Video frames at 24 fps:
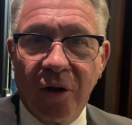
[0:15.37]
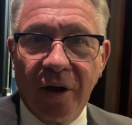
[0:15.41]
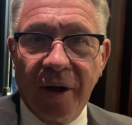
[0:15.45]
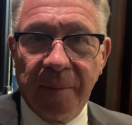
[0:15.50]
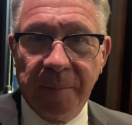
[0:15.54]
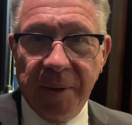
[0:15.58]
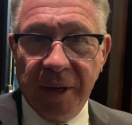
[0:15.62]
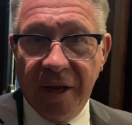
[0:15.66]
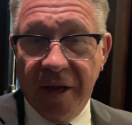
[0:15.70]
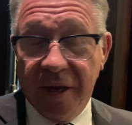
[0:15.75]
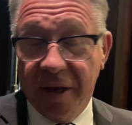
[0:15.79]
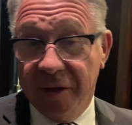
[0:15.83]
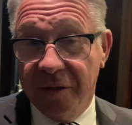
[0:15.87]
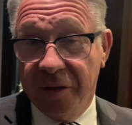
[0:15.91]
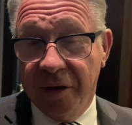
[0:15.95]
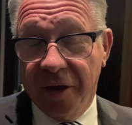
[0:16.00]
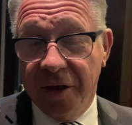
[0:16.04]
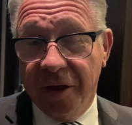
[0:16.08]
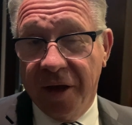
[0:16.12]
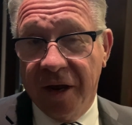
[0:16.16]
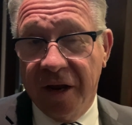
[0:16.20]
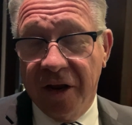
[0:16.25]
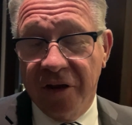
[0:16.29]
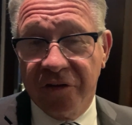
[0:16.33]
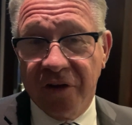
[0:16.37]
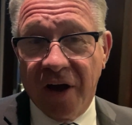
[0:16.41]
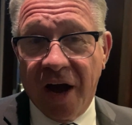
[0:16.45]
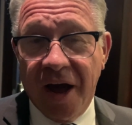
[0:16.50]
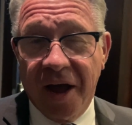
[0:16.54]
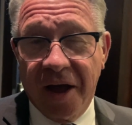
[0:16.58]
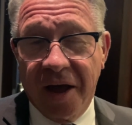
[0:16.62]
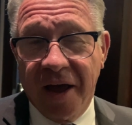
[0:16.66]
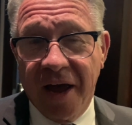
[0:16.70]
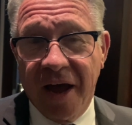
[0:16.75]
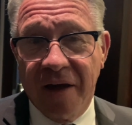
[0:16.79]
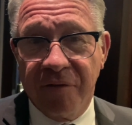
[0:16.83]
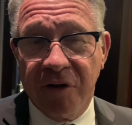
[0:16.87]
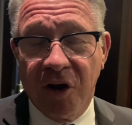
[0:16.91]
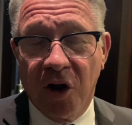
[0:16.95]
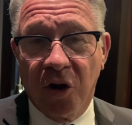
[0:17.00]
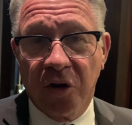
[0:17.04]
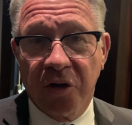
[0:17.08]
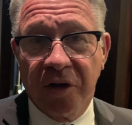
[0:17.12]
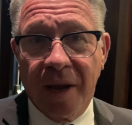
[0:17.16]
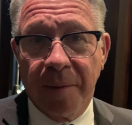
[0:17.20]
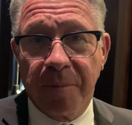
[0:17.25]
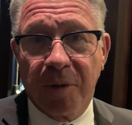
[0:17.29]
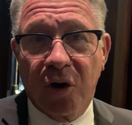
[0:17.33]
I mean, it is a
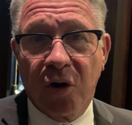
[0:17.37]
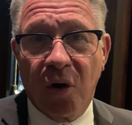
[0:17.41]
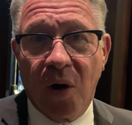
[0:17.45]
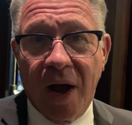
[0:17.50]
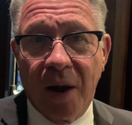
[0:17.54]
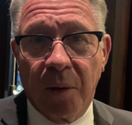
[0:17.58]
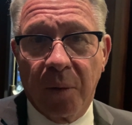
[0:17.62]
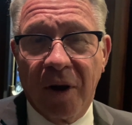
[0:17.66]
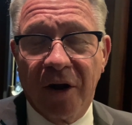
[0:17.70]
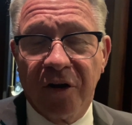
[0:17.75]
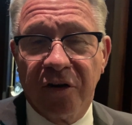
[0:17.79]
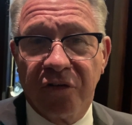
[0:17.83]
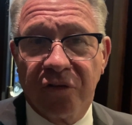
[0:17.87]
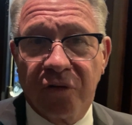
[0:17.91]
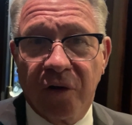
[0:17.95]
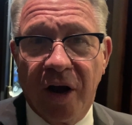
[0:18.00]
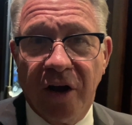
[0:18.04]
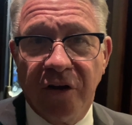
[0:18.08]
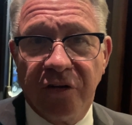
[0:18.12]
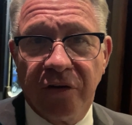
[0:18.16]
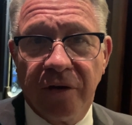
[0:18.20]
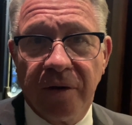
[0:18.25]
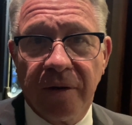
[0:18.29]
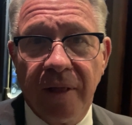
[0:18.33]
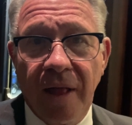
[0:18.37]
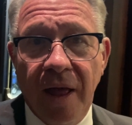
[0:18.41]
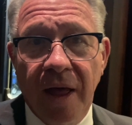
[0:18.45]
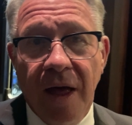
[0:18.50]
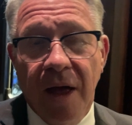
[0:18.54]
heavier Democrat registration,